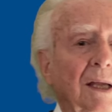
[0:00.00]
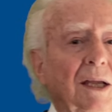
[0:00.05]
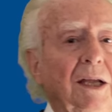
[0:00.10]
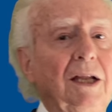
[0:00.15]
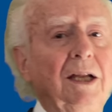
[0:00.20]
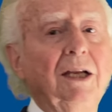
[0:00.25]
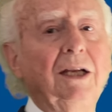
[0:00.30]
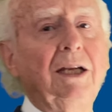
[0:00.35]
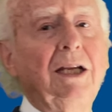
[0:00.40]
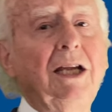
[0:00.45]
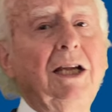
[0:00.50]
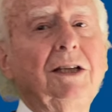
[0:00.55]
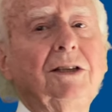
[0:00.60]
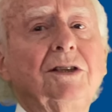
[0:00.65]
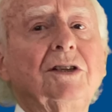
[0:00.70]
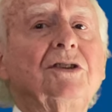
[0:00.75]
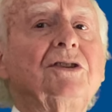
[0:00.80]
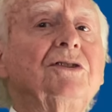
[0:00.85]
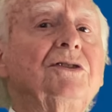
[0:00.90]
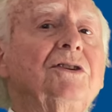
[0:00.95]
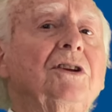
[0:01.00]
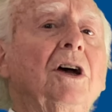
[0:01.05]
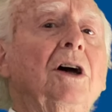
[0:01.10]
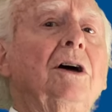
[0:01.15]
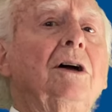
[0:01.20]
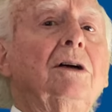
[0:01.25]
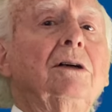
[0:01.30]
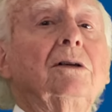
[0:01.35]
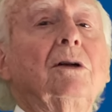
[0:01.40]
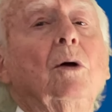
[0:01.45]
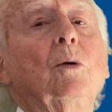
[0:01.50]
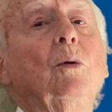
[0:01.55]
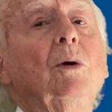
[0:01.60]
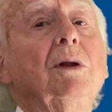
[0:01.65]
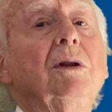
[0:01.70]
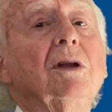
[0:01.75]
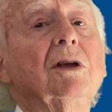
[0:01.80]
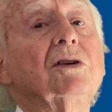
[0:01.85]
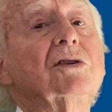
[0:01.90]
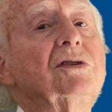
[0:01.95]
Let's start
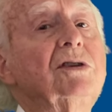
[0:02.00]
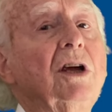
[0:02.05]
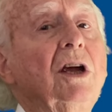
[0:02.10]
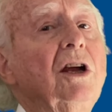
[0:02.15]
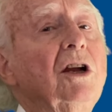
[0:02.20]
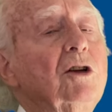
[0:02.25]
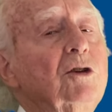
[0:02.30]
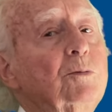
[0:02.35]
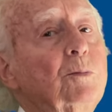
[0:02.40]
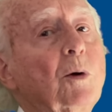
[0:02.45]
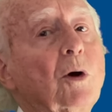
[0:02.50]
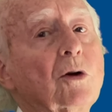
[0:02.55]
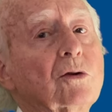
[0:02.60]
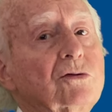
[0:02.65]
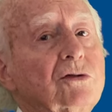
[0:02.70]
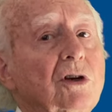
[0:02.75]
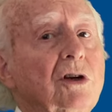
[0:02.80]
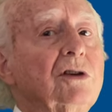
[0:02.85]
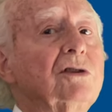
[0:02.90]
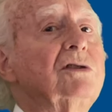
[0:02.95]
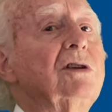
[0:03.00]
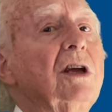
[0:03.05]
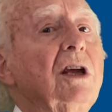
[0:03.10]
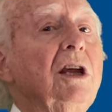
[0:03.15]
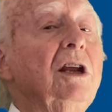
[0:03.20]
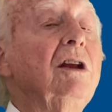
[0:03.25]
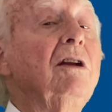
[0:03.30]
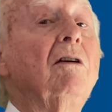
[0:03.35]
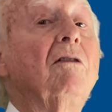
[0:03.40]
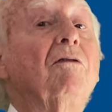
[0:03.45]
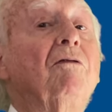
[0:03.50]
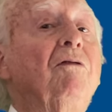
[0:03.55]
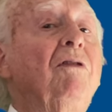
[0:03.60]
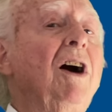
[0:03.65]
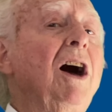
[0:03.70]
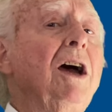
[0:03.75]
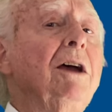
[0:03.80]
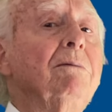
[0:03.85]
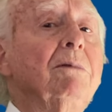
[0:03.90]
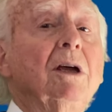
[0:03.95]
with the sales process in
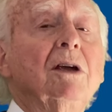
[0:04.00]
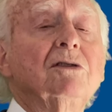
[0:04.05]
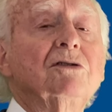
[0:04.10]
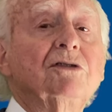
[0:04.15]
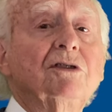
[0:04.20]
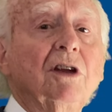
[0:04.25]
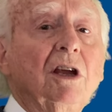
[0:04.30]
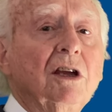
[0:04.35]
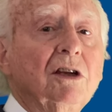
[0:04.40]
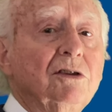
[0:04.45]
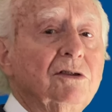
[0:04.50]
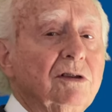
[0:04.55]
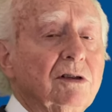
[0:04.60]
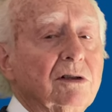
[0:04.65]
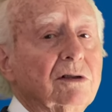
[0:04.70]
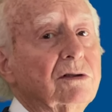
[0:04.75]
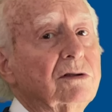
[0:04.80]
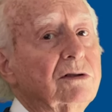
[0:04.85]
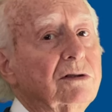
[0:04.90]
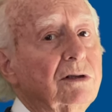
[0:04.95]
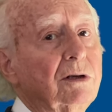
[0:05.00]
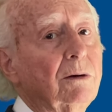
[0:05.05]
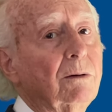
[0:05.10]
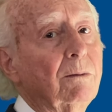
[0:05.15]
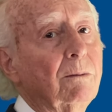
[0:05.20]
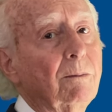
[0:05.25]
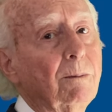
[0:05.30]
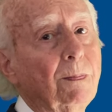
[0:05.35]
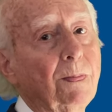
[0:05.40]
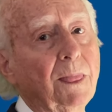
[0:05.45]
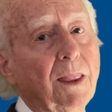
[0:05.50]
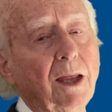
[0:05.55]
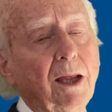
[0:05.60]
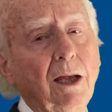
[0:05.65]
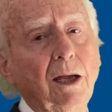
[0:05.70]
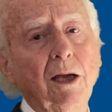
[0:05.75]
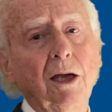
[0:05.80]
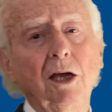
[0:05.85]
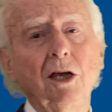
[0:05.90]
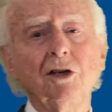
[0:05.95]
5 stages.
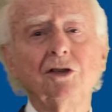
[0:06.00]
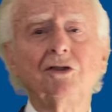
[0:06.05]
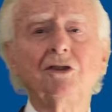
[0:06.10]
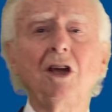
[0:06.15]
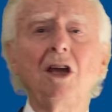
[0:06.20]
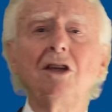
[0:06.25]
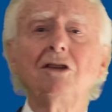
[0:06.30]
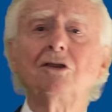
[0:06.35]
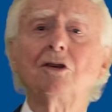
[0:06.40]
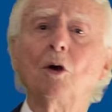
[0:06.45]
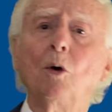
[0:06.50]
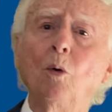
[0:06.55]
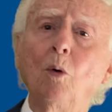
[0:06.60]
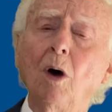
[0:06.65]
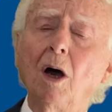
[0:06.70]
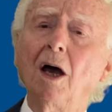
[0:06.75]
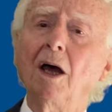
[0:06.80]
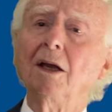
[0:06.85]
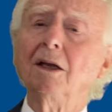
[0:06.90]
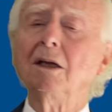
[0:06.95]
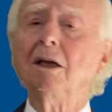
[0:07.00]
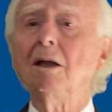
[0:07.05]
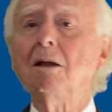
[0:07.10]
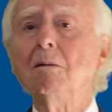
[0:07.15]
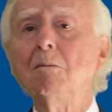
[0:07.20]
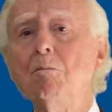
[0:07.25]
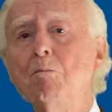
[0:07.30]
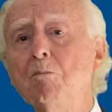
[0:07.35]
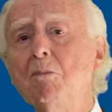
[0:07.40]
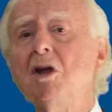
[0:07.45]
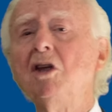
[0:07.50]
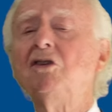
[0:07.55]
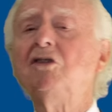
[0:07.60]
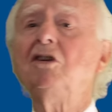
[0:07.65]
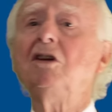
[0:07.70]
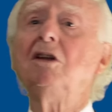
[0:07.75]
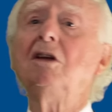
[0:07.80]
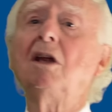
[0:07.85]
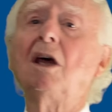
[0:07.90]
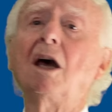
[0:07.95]
Stage 1,
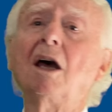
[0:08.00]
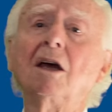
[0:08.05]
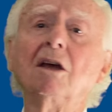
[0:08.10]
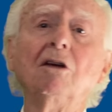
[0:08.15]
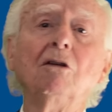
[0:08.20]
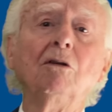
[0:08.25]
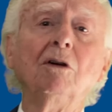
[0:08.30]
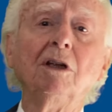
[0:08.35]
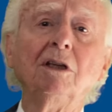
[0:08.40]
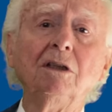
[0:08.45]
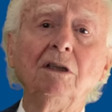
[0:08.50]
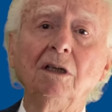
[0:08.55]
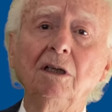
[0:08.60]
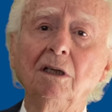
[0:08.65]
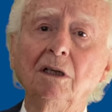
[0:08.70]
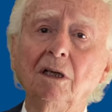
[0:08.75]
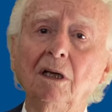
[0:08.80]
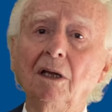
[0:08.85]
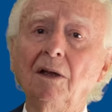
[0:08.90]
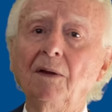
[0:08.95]
meeting and greeting.